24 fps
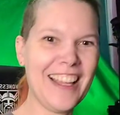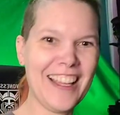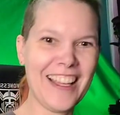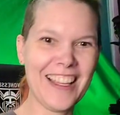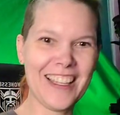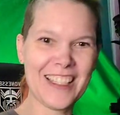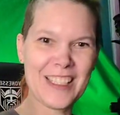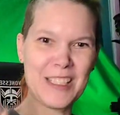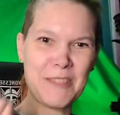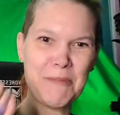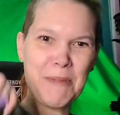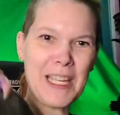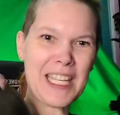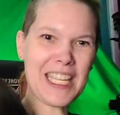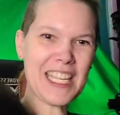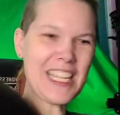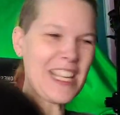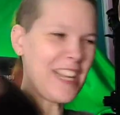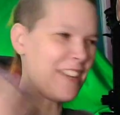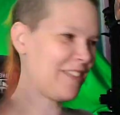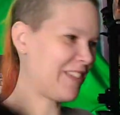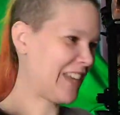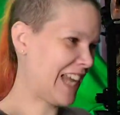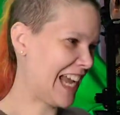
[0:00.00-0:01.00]
Speaking
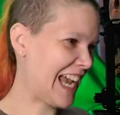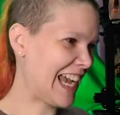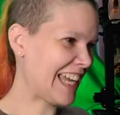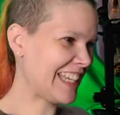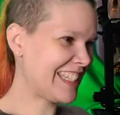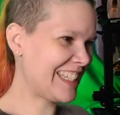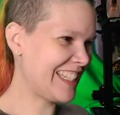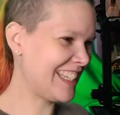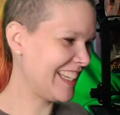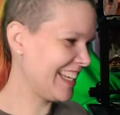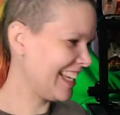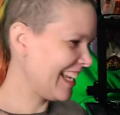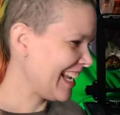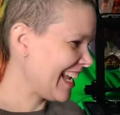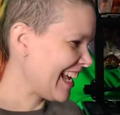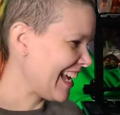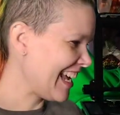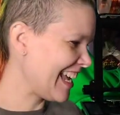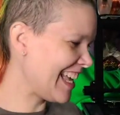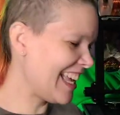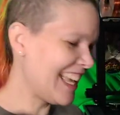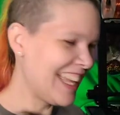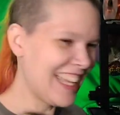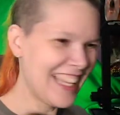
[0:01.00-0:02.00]
of cat,
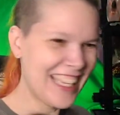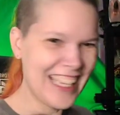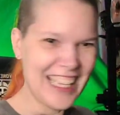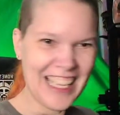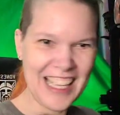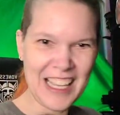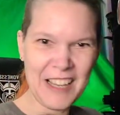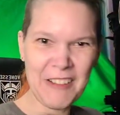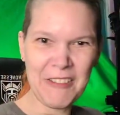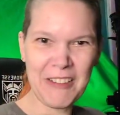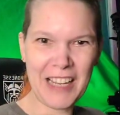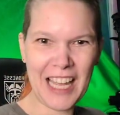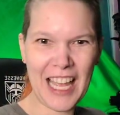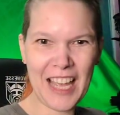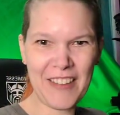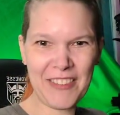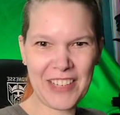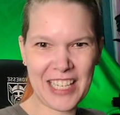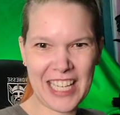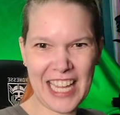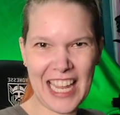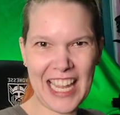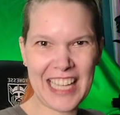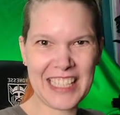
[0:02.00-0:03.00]
we have a
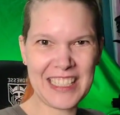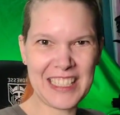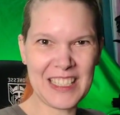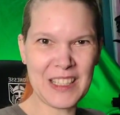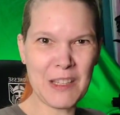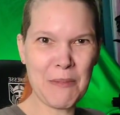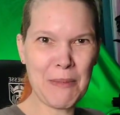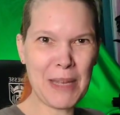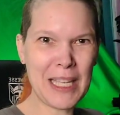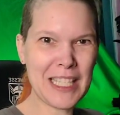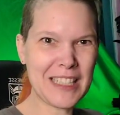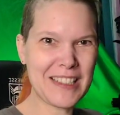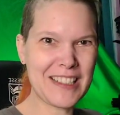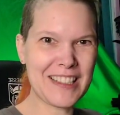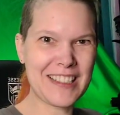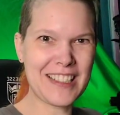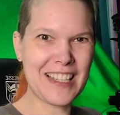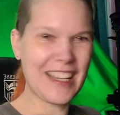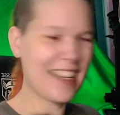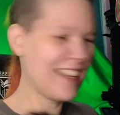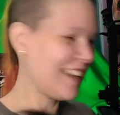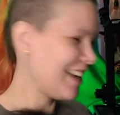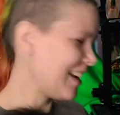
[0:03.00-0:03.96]
cat in the midst.